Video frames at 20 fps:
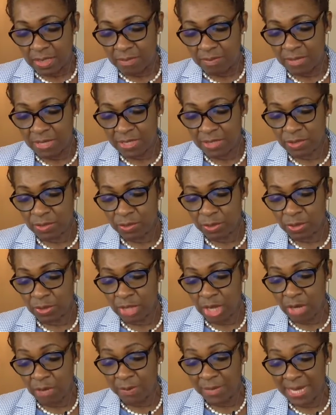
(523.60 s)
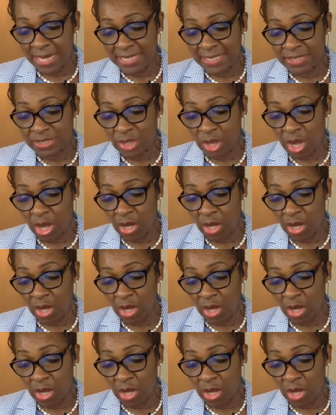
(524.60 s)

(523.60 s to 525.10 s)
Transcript: Michael wrote, our bodies are